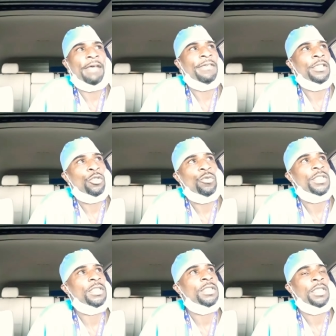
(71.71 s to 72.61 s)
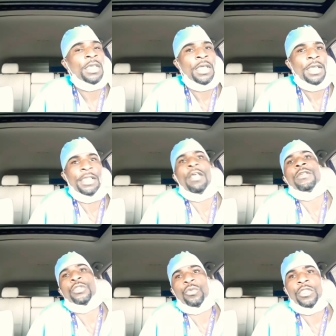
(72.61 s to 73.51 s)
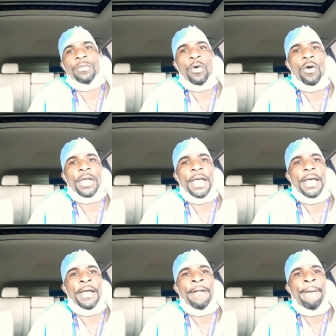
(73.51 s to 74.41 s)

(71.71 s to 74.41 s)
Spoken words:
If he loses, he lost to a small guy.